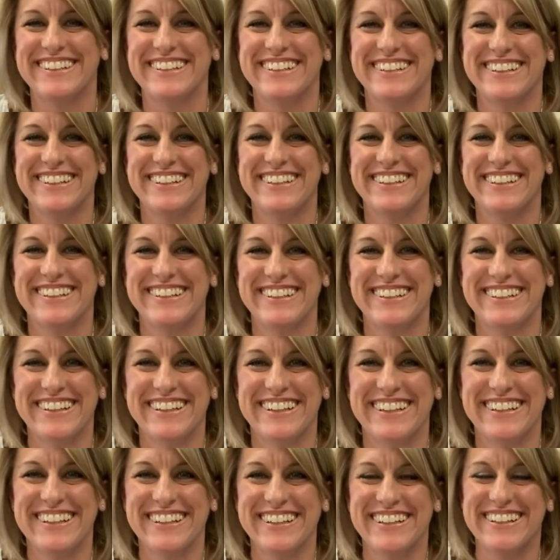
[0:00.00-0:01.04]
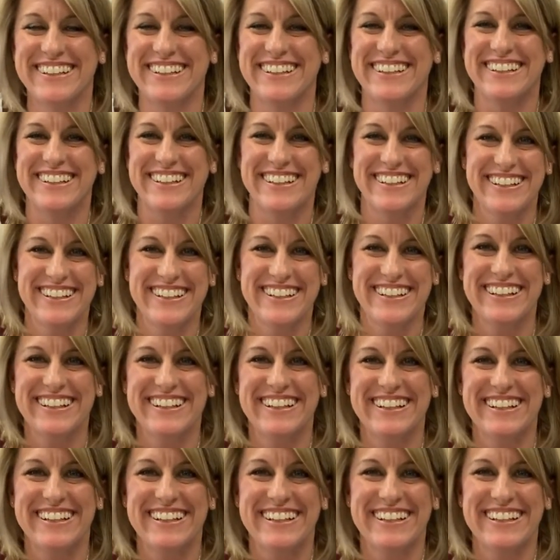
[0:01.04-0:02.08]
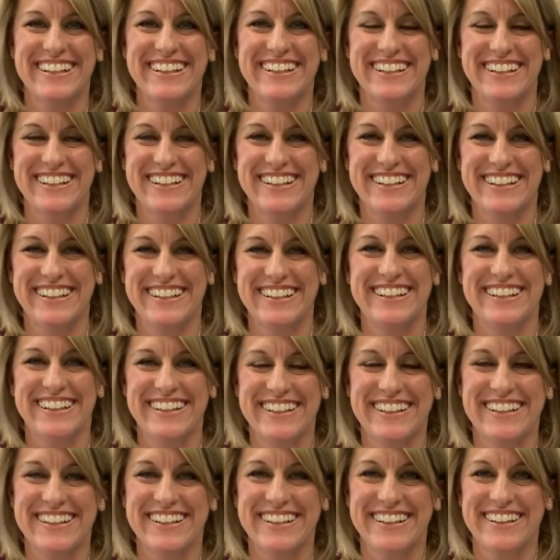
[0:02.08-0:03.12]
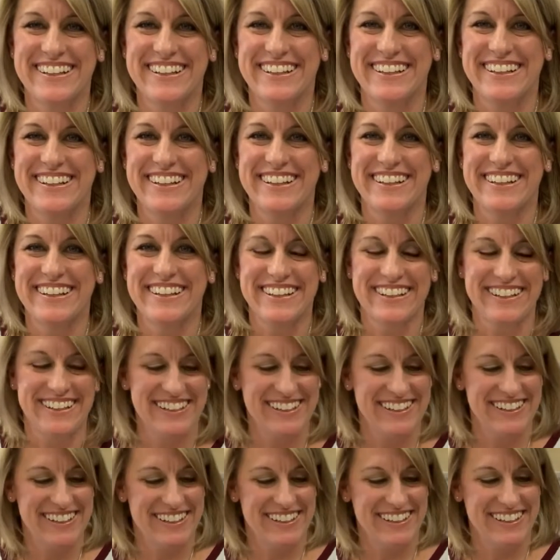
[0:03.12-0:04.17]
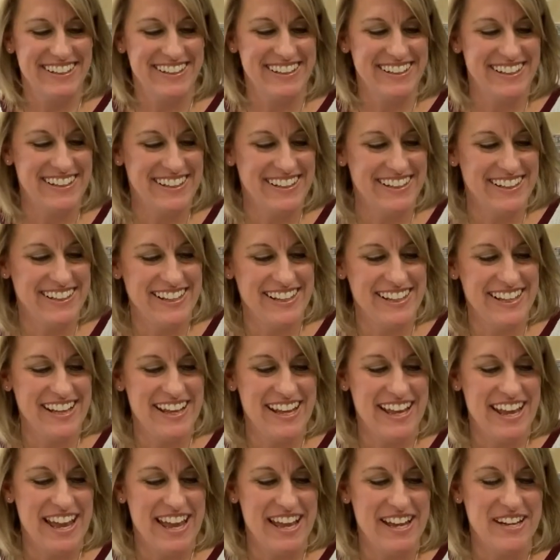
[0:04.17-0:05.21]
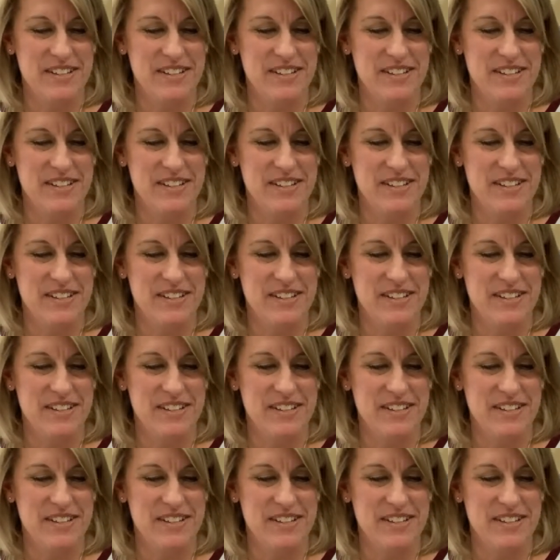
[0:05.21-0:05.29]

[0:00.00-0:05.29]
(not speaking)